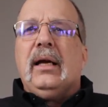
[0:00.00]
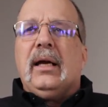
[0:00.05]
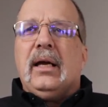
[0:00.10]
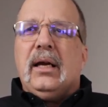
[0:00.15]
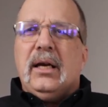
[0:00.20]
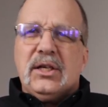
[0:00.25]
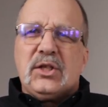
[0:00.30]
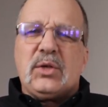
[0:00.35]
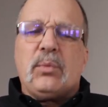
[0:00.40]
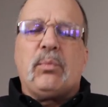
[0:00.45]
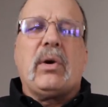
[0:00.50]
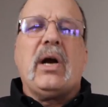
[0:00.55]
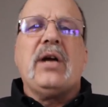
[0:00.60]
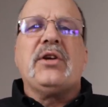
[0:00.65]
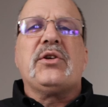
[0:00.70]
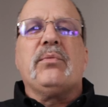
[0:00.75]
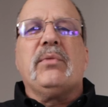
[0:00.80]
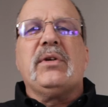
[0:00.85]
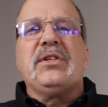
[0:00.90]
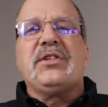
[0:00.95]
It is
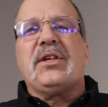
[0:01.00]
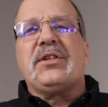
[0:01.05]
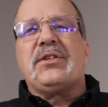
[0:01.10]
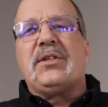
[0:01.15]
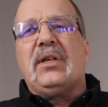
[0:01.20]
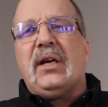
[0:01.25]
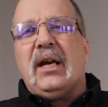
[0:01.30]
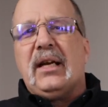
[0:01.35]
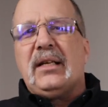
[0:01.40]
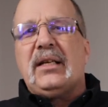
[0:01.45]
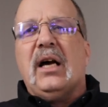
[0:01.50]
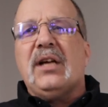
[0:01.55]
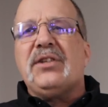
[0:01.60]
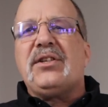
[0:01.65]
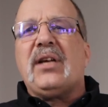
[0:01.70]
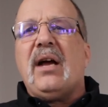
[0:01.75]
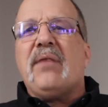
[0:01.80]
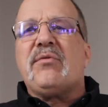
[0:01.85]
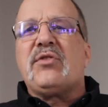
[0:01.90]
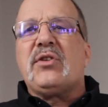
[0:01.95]
abrasion resistant. It does
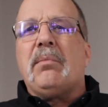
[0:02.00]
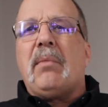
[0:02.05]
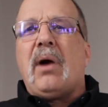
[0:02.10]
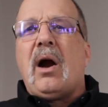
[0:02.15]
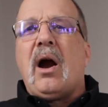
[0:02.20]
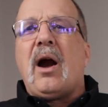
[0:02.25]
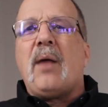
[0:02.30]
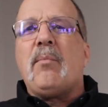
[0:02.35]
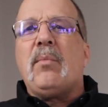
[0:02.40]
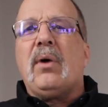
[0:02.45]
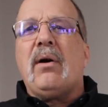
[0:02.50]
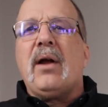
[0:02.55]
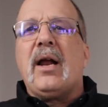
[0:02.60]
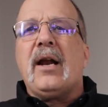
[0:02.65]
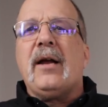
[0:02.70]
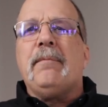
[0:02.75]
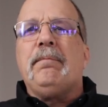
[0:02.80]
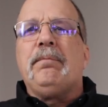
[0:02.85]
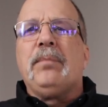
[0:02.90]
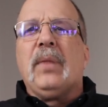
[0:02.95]
have some armor in
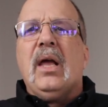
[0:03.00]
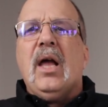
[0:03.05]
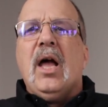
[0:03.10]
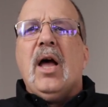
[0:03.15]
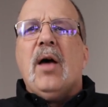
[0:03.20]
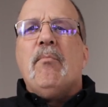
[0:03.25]
it,